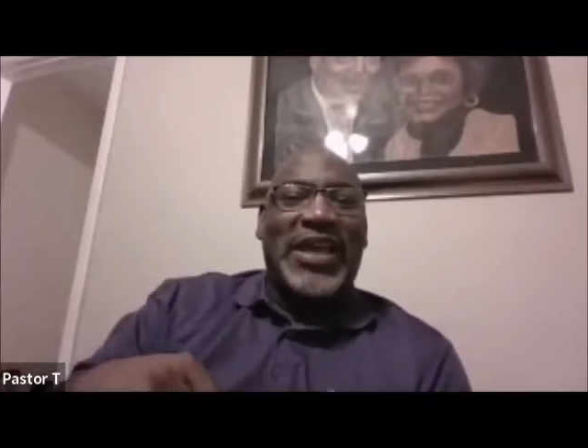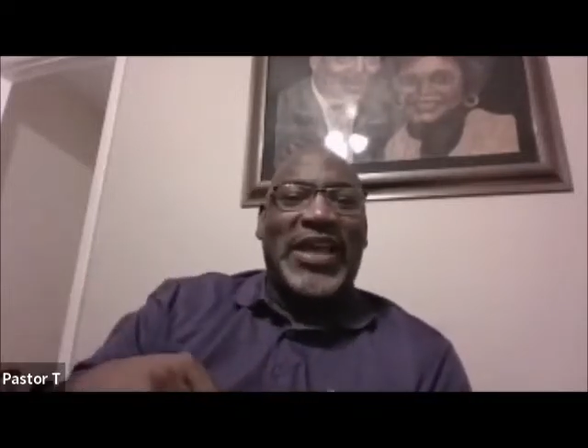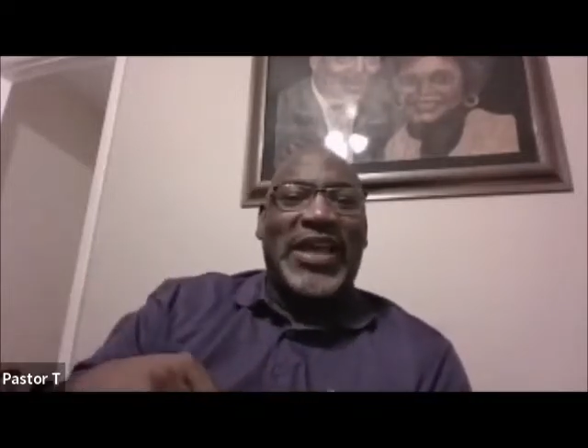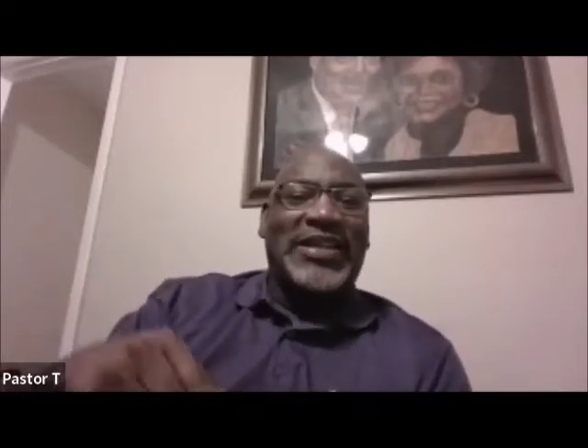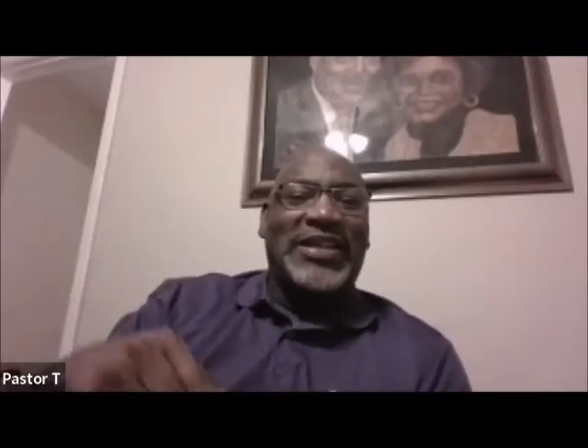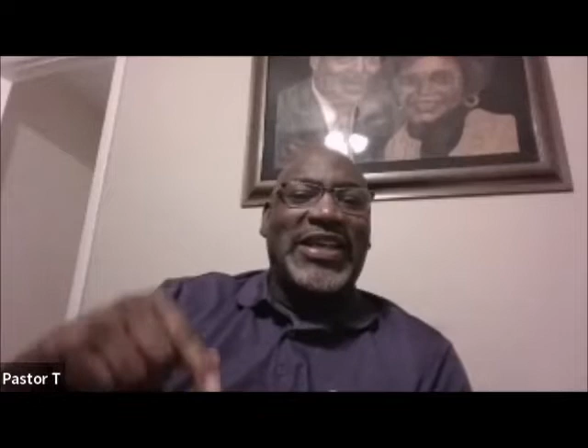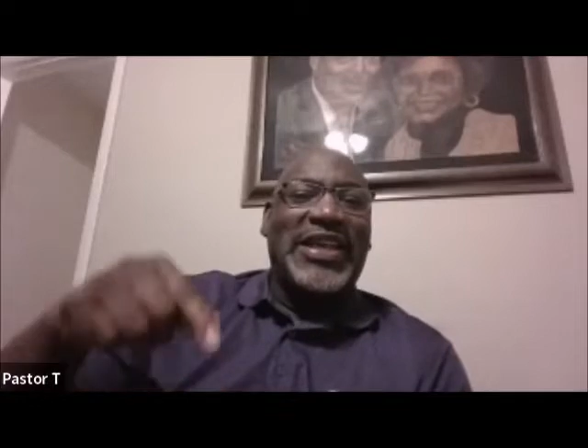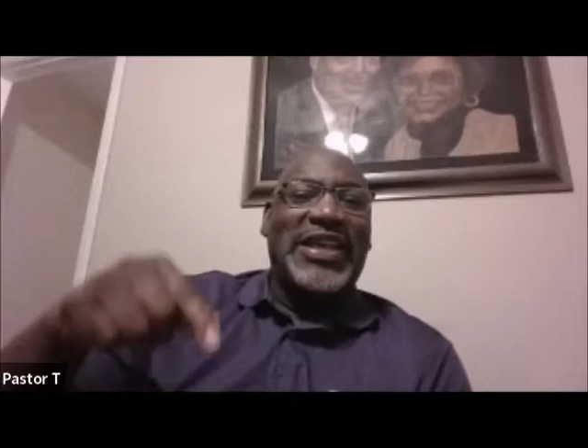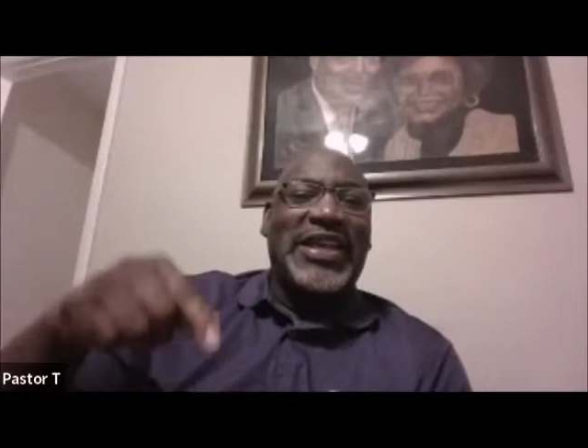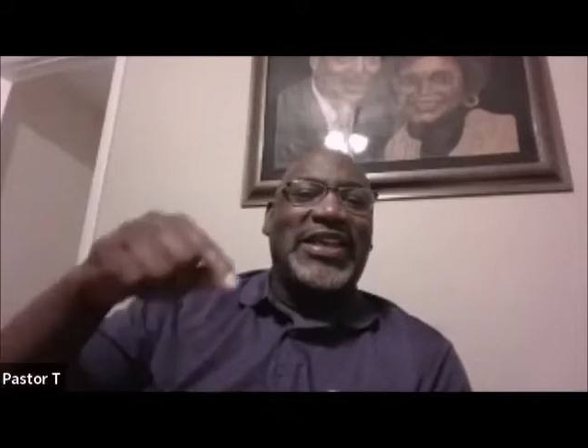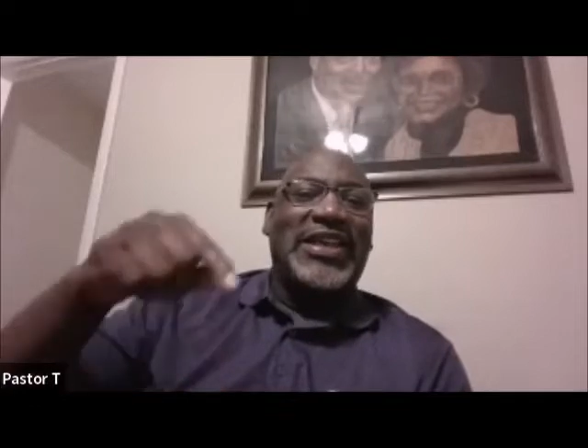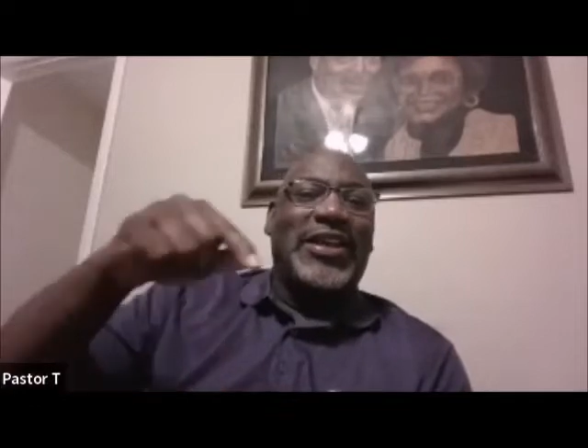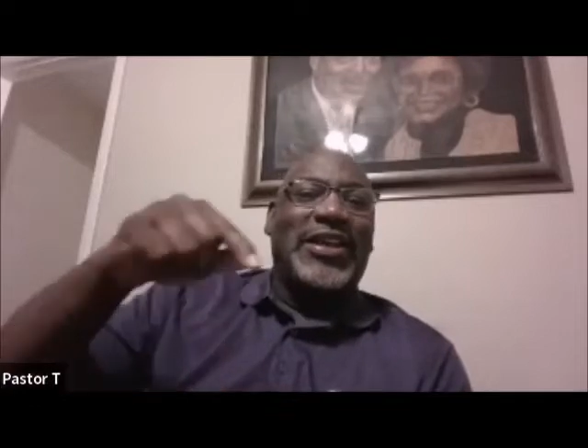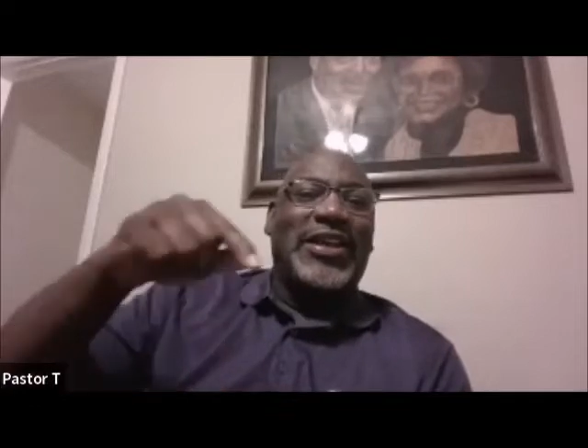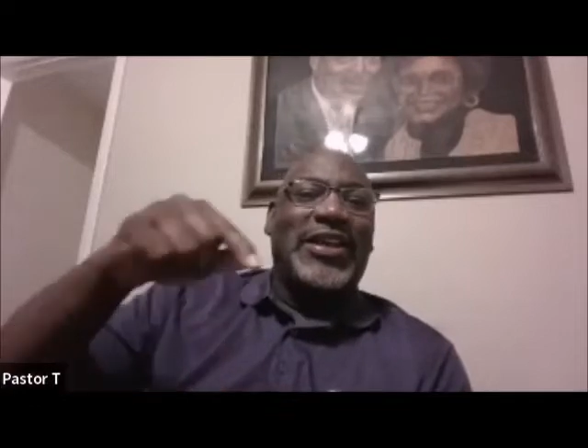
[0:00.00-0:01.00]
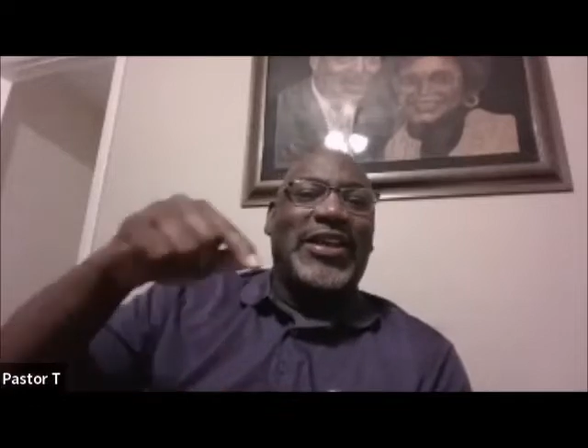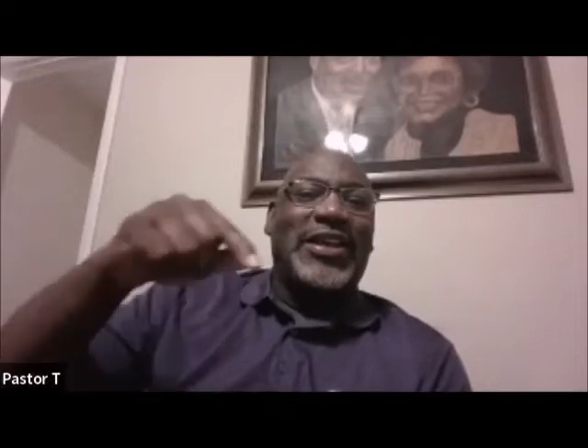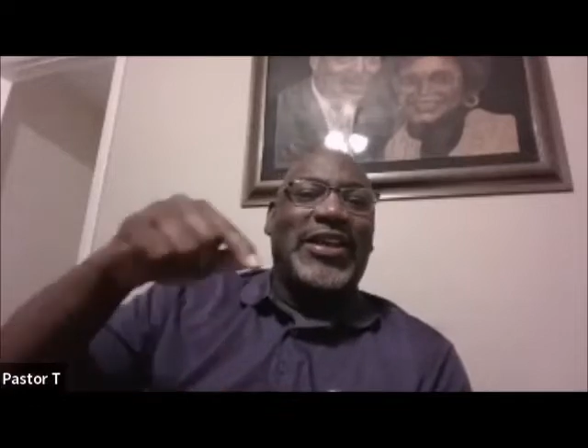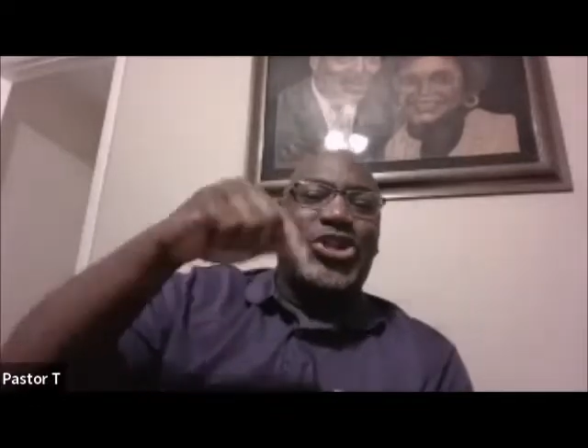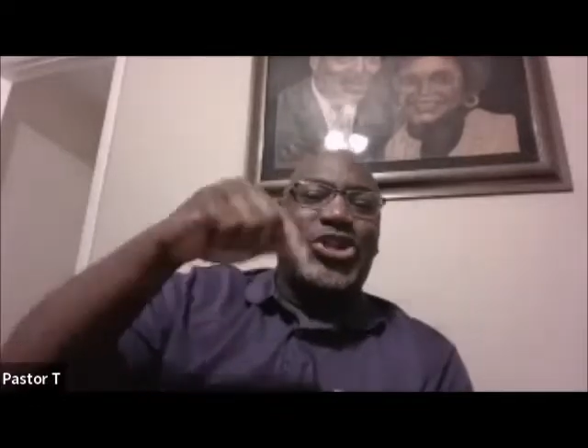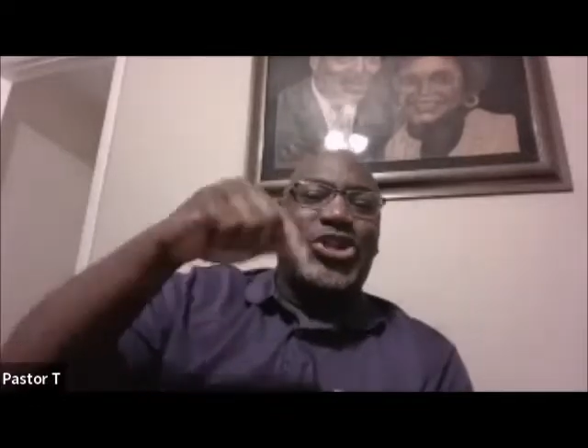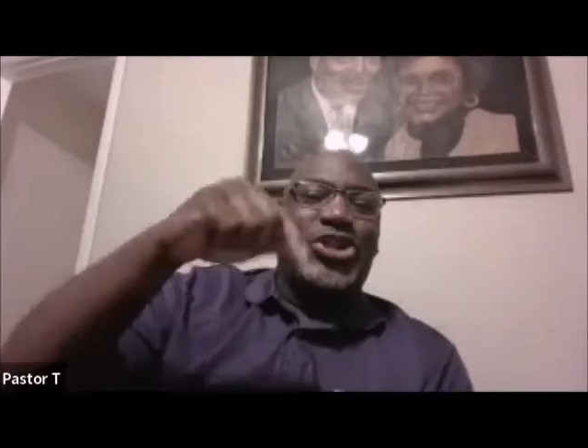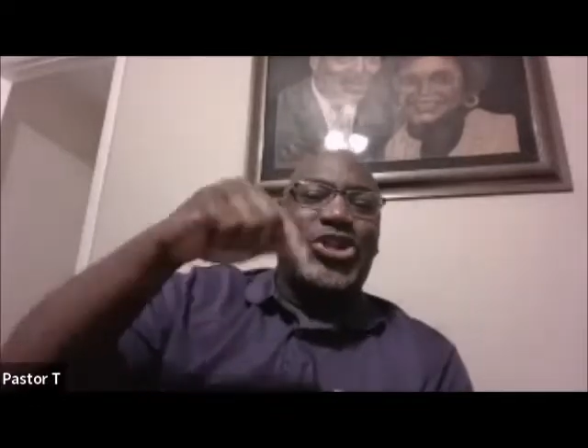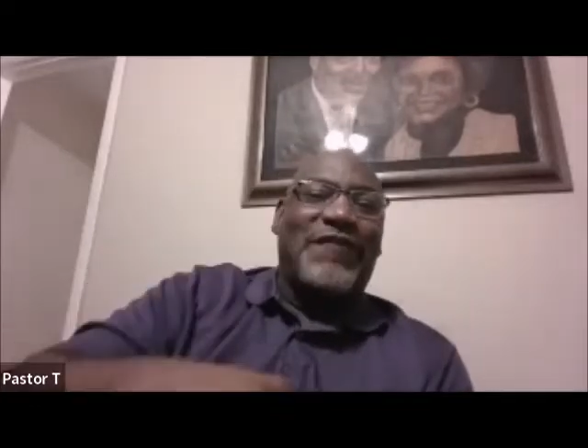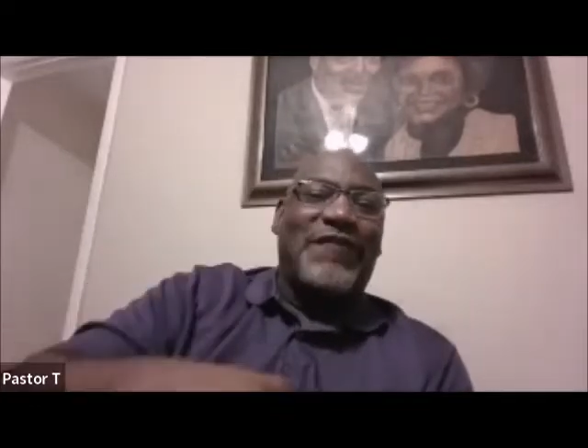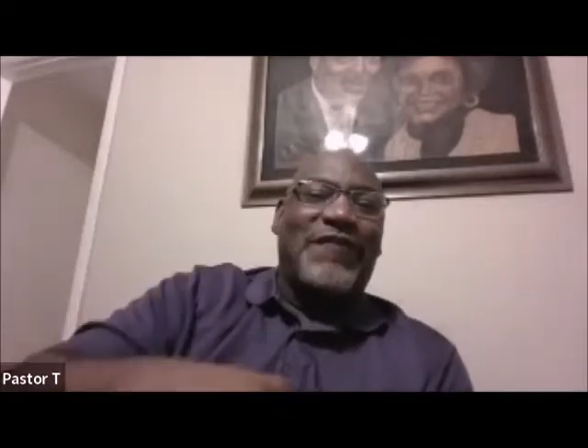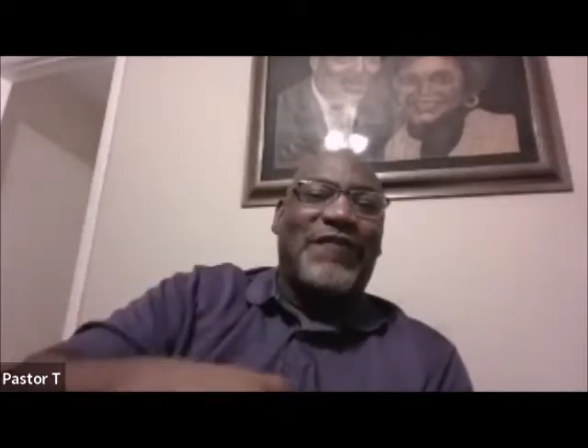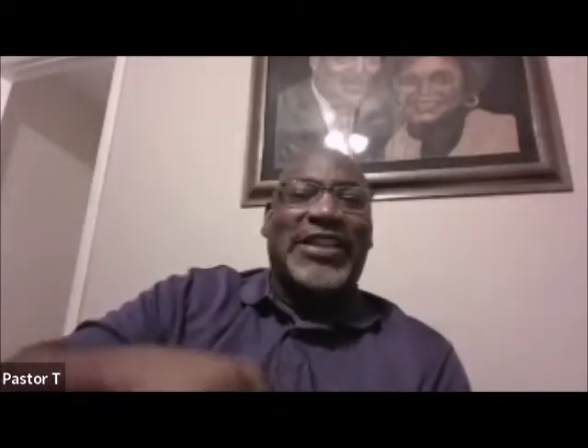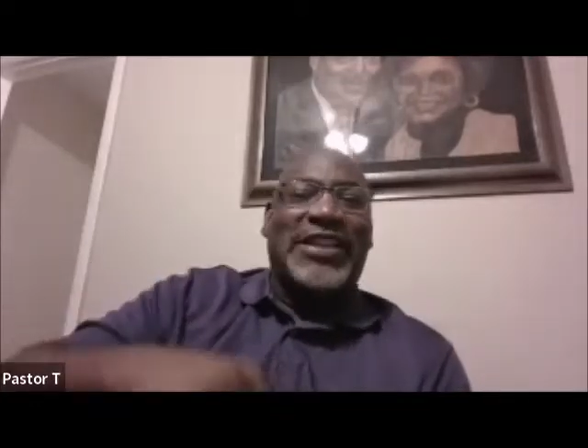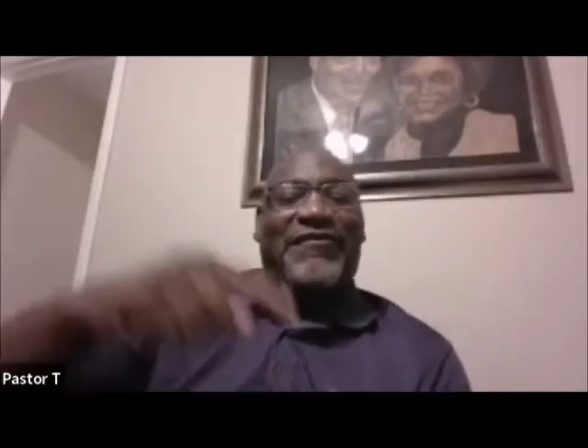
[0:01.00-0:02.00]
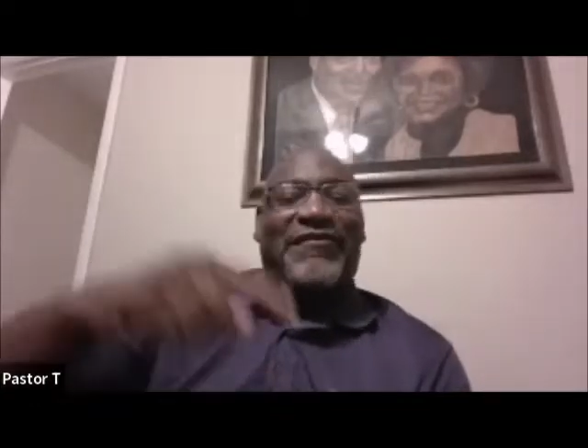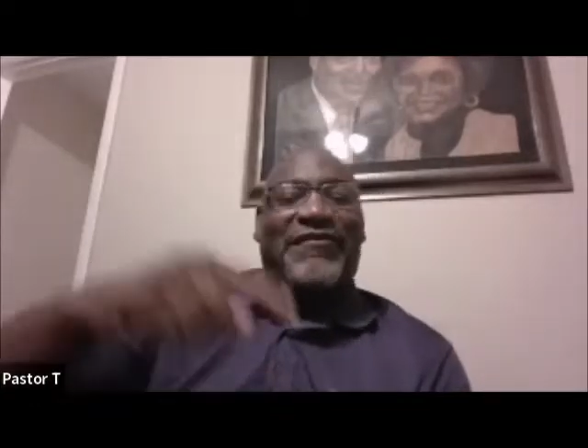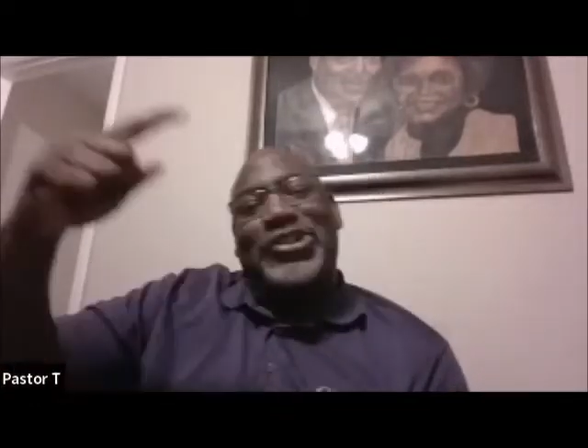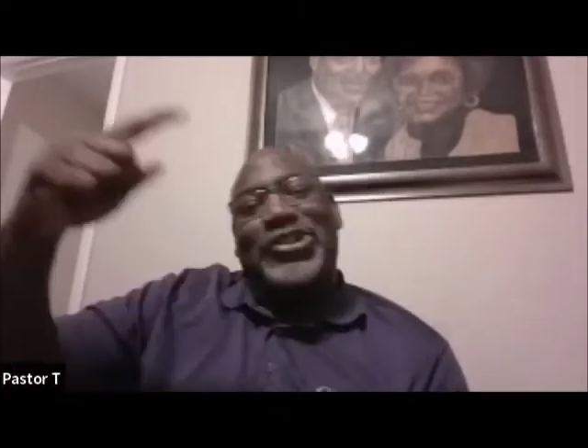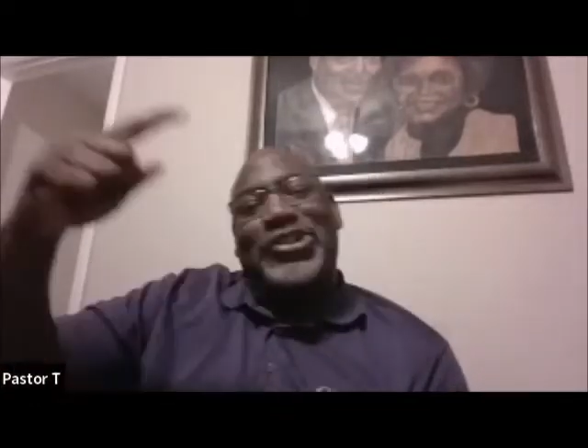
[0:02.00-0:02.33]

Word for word: And then being joyful in the fact